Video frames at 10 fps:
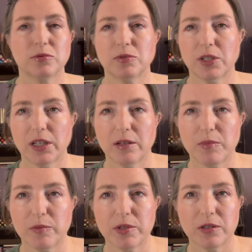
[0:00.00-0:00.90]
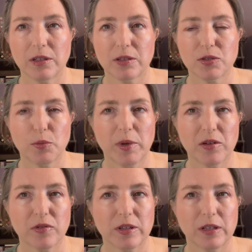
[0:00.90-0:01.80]
again, maybe a little too
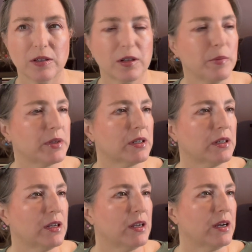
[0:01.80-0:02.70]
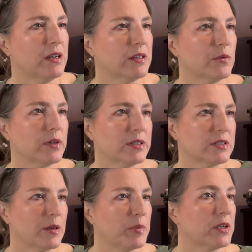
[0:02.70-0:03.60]
pink for the look, but I think we're gonna
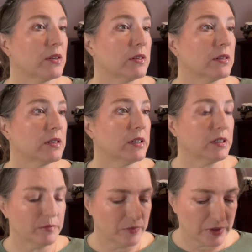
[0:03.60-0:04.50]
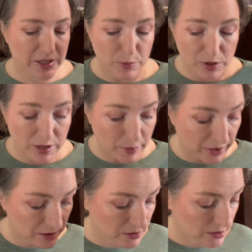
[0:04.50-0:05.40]
stop here. Let's put our
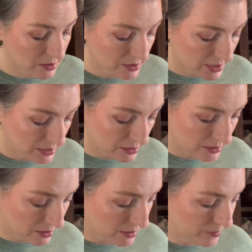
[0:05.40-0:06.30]
spectacles on and take a look.